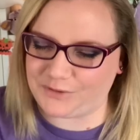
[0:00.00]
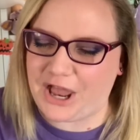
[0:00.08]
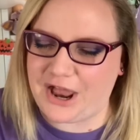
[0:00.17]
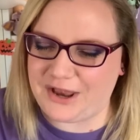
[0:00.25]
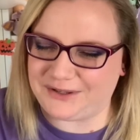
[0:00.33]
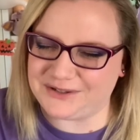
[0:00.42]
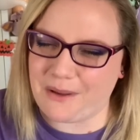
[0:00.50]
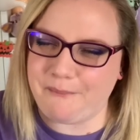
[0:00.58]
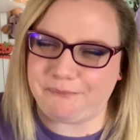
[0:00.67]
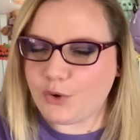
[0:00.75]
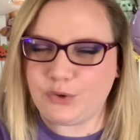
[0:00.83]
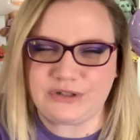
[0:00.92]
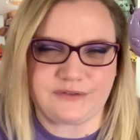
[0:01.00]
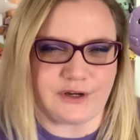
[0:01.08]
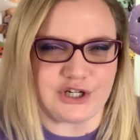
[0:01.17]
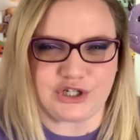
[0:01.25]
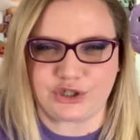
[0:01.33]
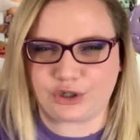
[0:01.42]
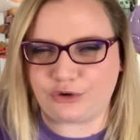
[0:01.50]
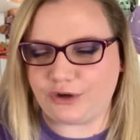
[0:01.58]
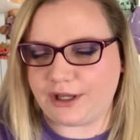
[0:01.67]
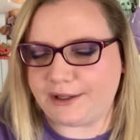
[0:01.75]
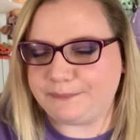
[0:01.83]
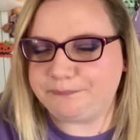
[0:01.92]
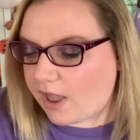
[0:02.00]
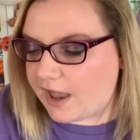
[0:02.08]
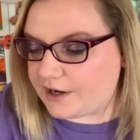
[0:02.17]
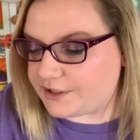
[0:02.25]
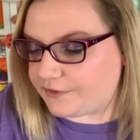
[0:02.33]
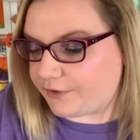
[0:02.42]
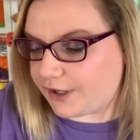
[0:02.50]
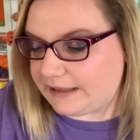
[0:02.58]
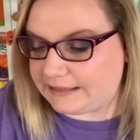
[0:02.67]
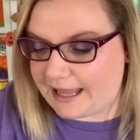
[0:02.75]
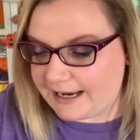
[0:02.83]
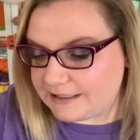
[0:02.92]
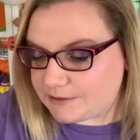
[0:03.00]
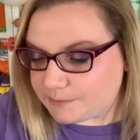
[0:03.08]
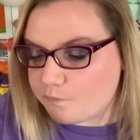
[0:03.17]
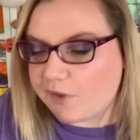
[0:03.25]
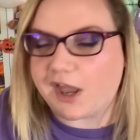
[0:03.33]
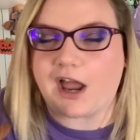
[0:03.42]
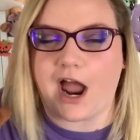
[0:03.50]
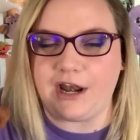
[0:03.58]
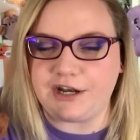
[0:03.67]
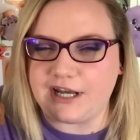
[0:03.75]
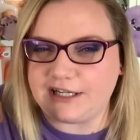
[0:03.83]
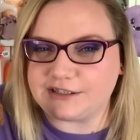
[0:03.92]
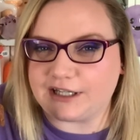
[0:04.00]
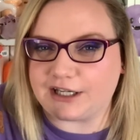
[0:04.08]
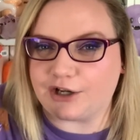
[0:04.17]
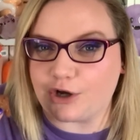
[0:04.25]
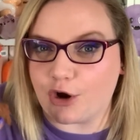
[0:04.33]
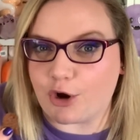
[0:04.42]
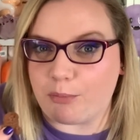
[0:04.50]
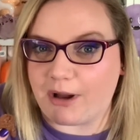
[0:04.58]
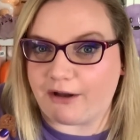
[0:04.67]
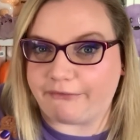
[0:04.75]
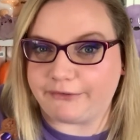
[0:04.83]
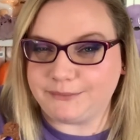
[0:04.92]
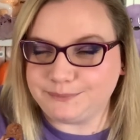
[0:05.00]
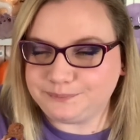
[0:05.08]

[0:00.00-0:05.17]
Yes, ooh, it's very sugary and it's very light. It kind of tastes like a Cocoa Puff.